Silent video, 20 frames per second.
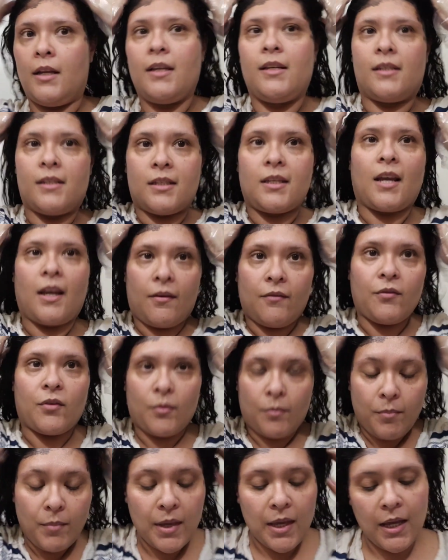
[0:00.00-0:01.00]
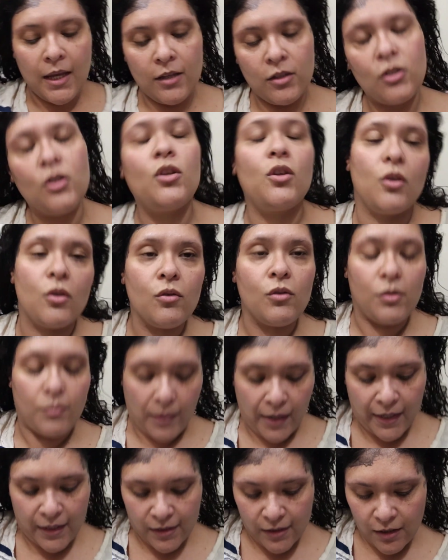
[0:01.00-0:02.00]
it's time for me to use my
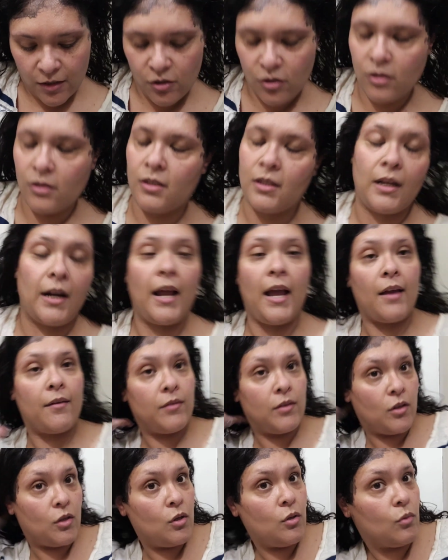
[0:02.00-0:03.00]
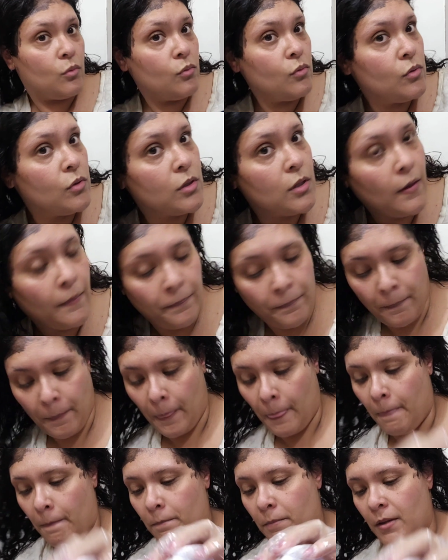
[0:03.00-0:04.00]
extensions that I haven't used
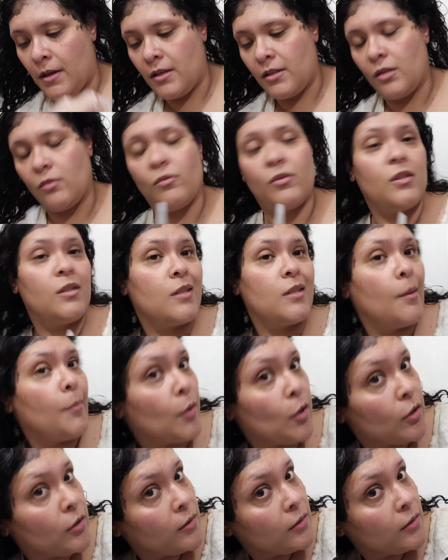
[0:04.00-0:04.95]
because it was summer.